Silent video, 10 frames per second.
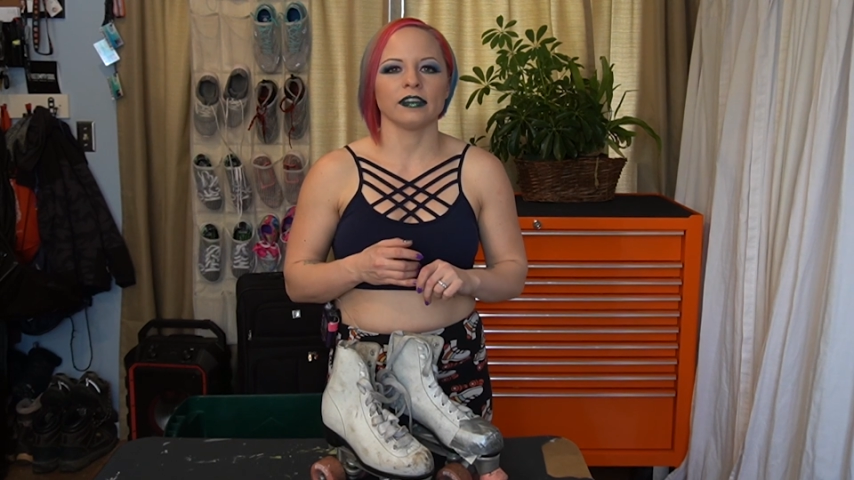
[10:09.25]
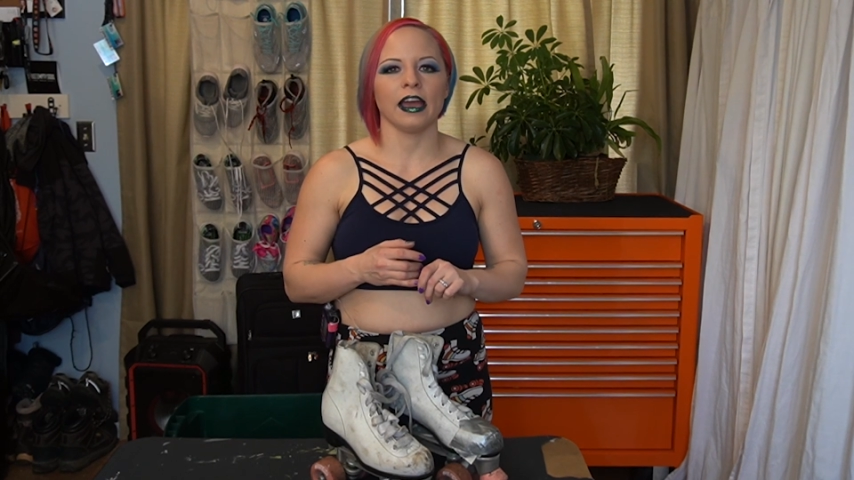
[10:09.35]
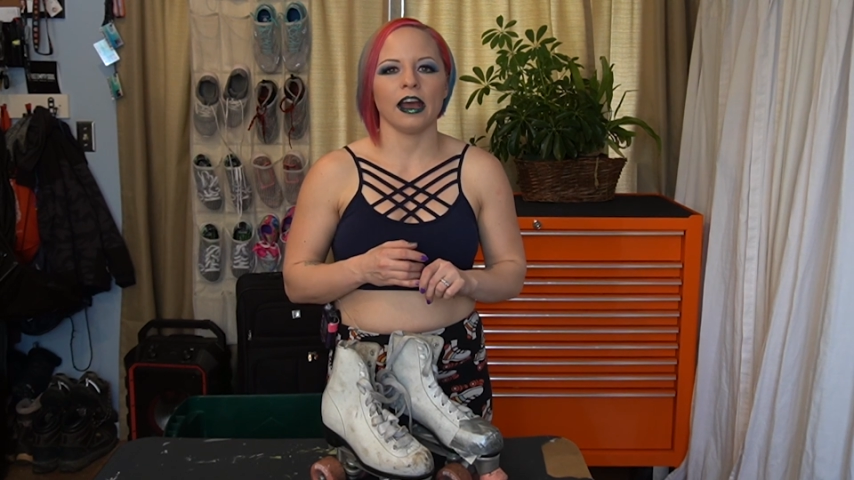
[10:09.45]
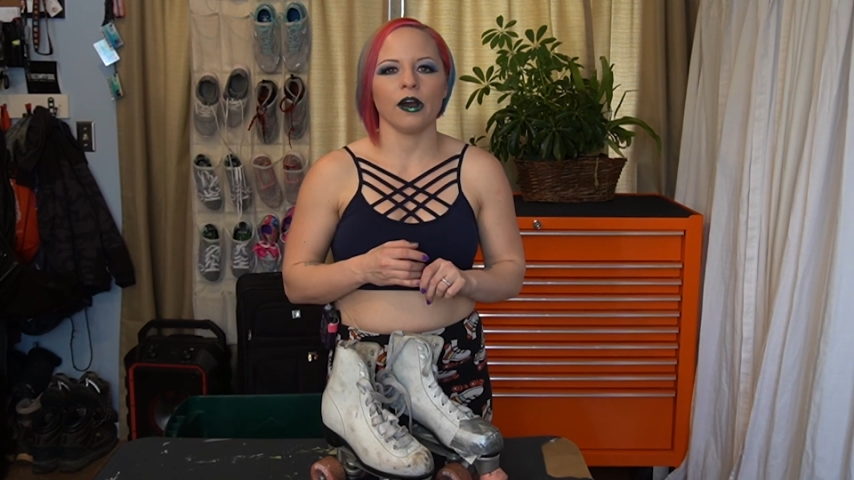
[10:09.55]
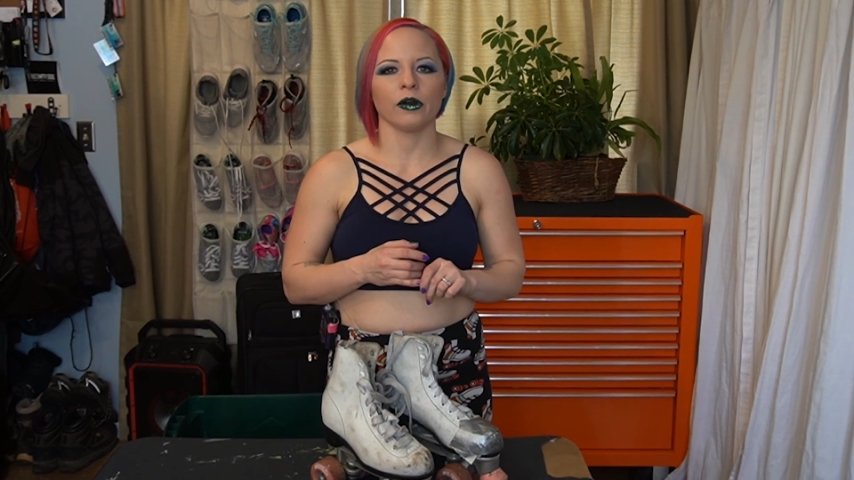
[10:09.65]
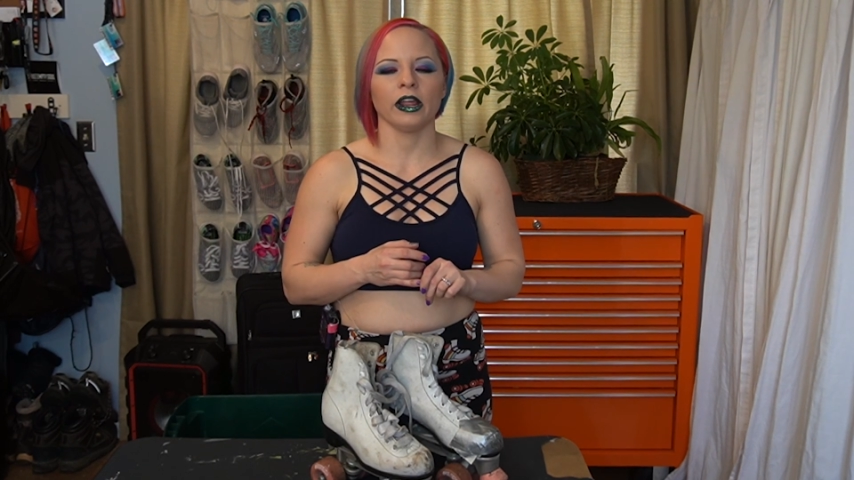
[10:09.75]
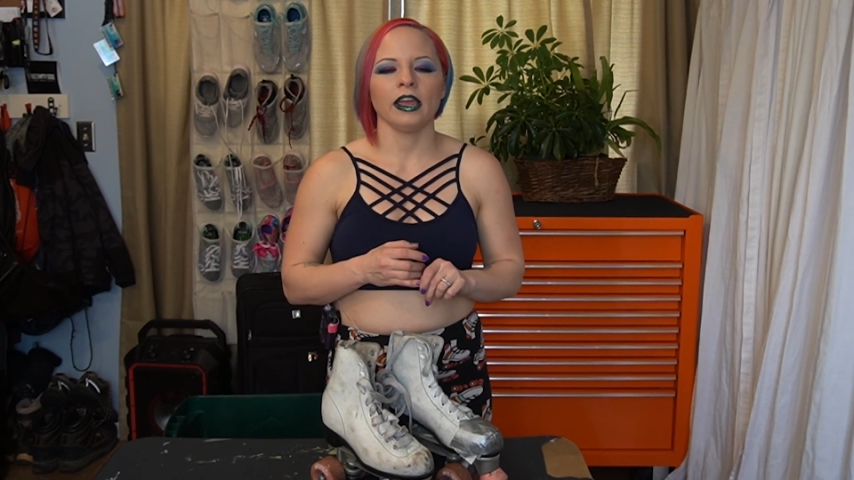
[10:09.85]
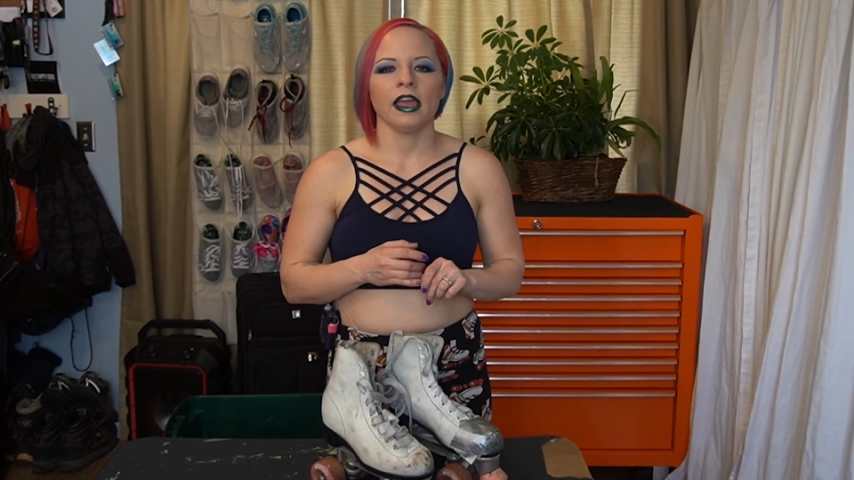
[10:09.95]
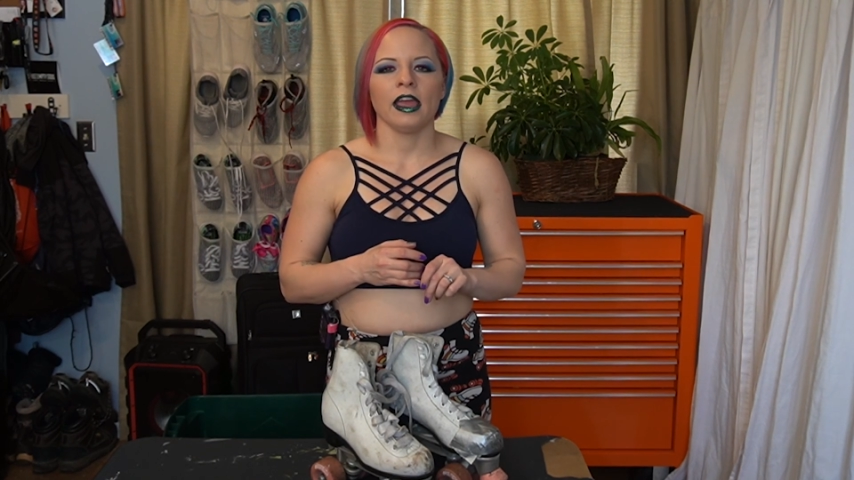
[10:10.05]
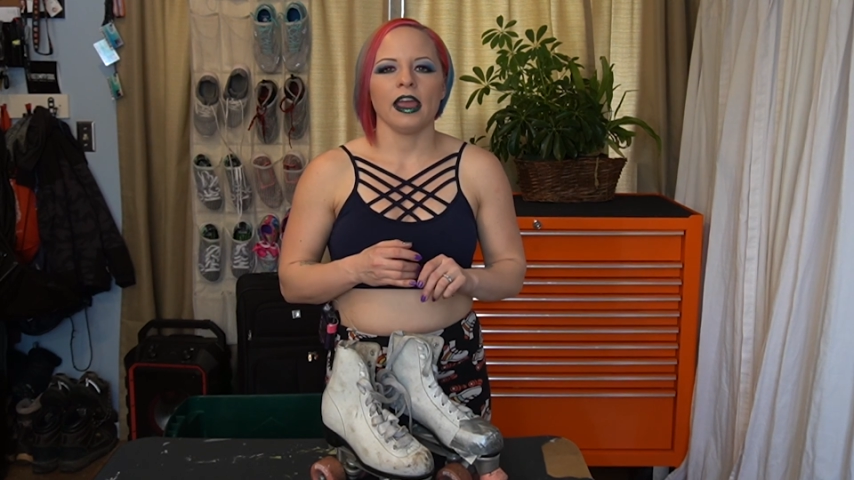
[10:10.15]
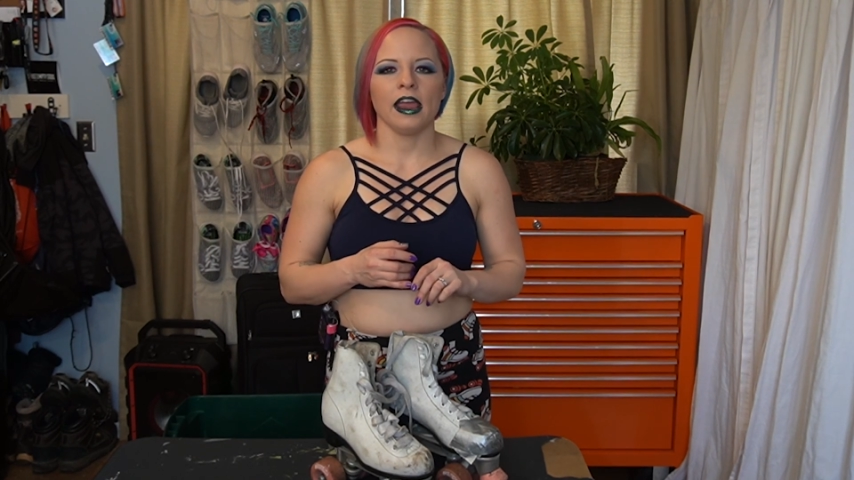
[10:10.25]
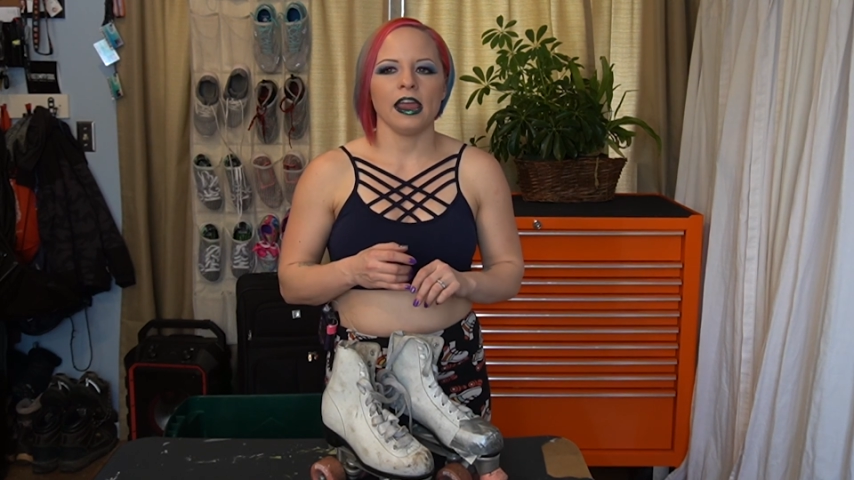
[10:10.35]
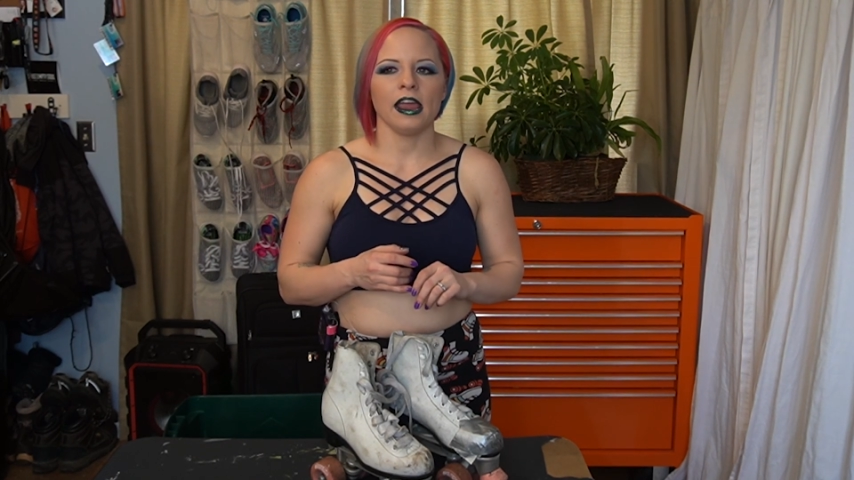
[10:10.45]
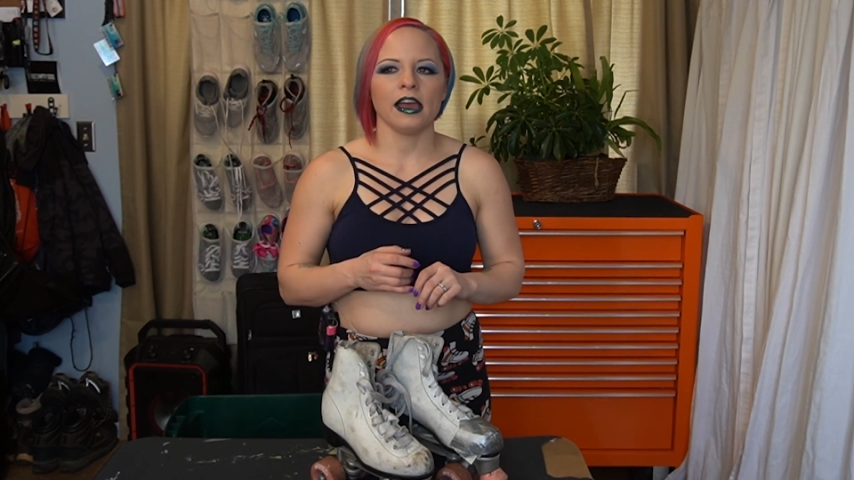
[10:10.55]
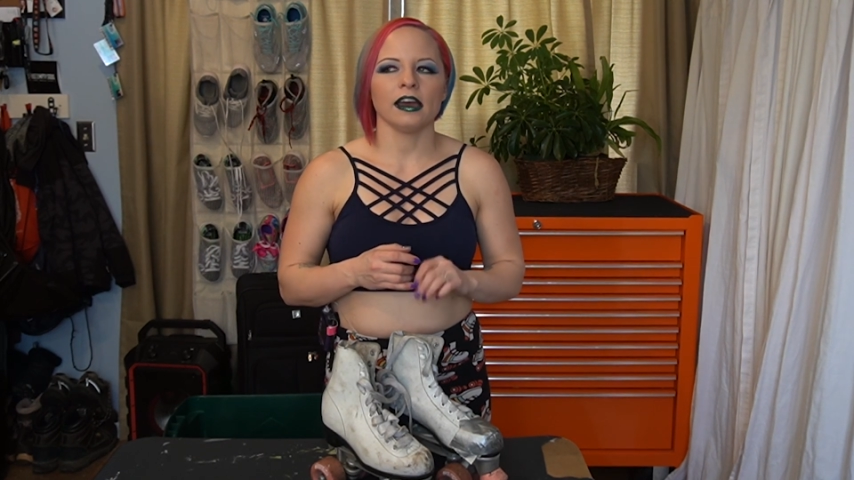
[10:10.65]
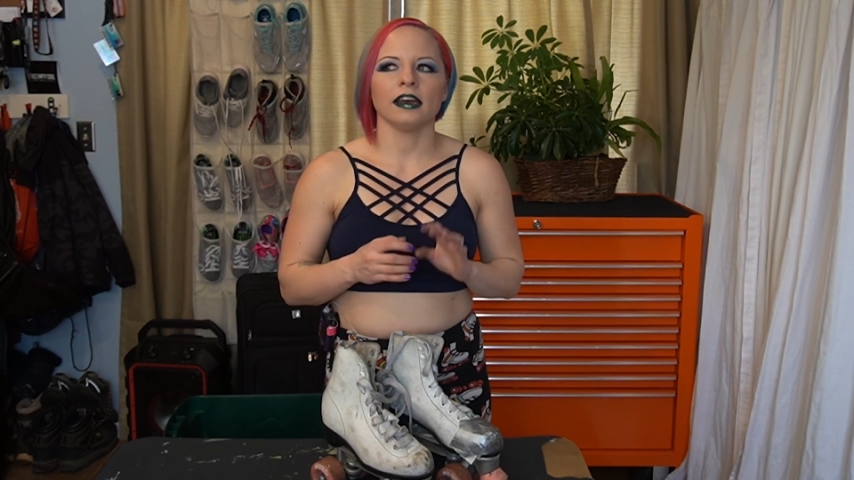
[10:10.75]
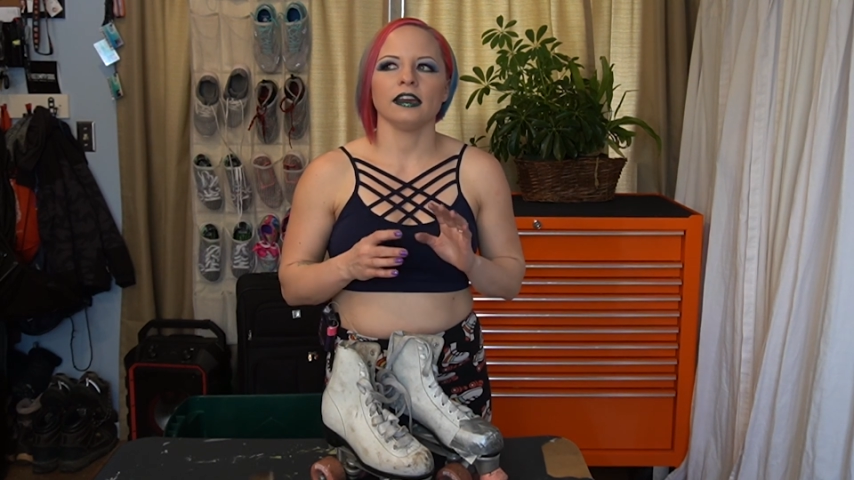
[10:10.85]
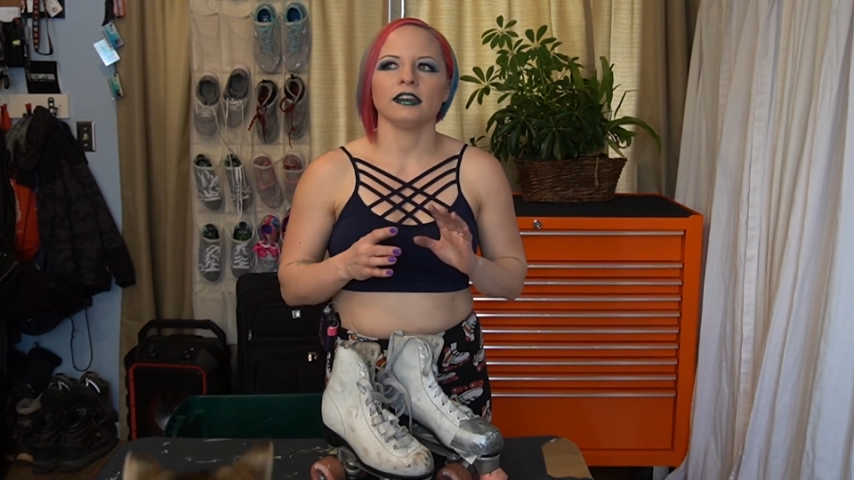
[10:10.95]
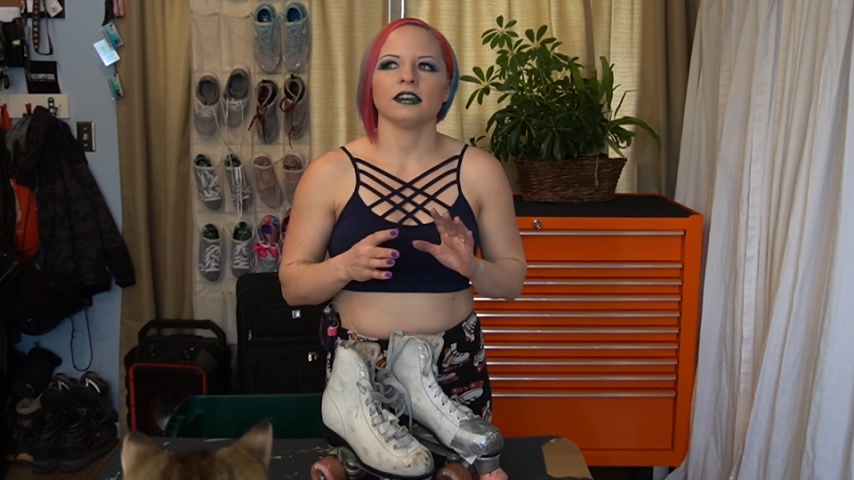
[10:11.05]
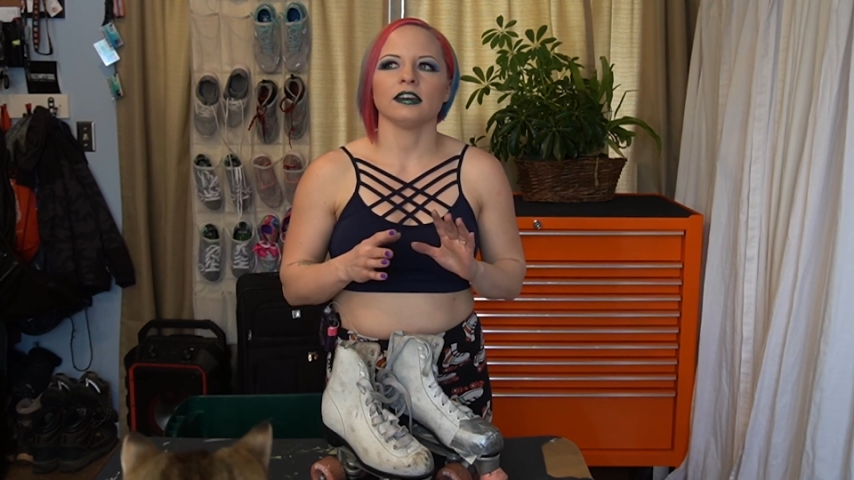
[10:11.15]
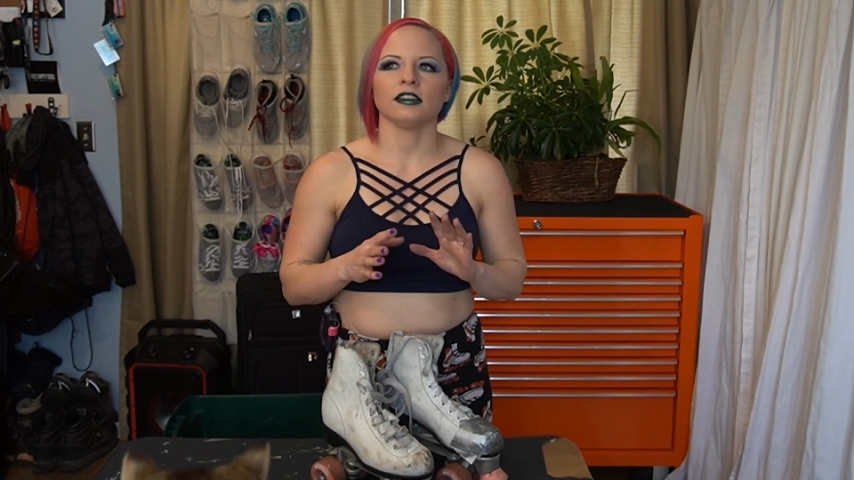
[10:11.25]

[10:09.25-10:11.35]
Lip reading: town and